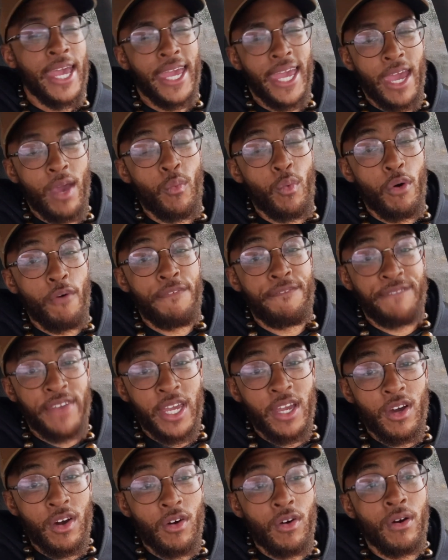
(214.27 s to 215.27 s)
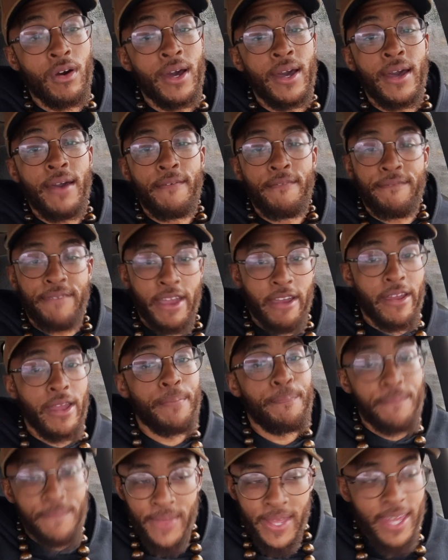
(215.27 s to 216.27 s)
It will feel
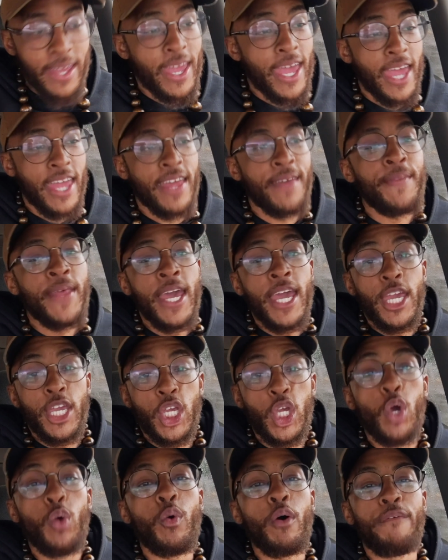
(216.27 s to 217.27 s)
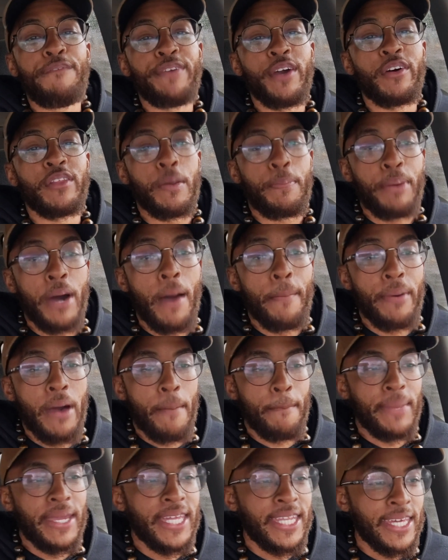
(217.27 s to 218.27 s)
you will feel the pump
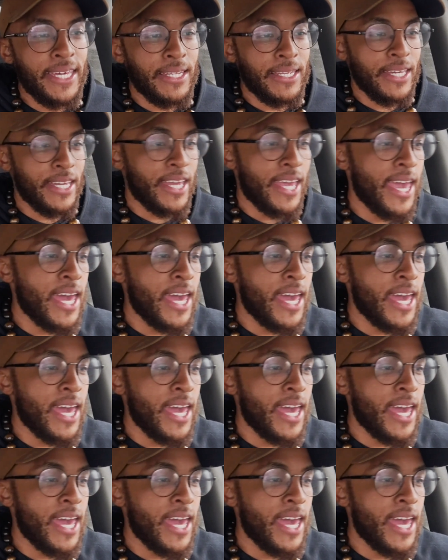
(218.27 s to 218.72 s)
immediately.